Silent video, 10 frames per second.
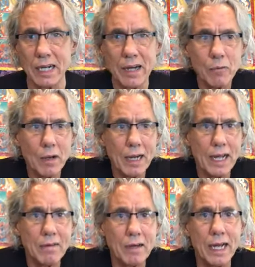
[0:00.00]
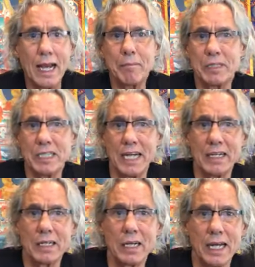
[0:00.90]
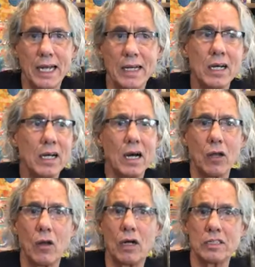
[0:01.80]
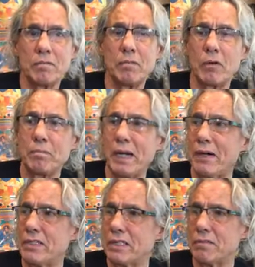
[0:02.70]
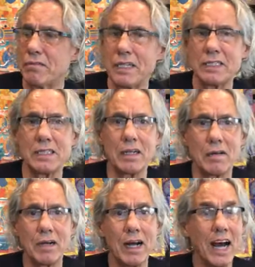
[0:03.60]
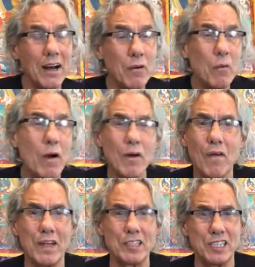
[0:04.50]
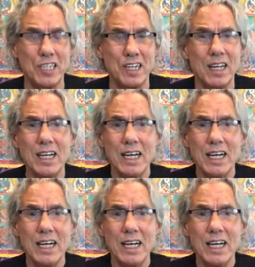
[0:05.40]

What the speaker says: I don't want to have an amputated leg, a loss of both parents and friends and lover. I don't want all that shit.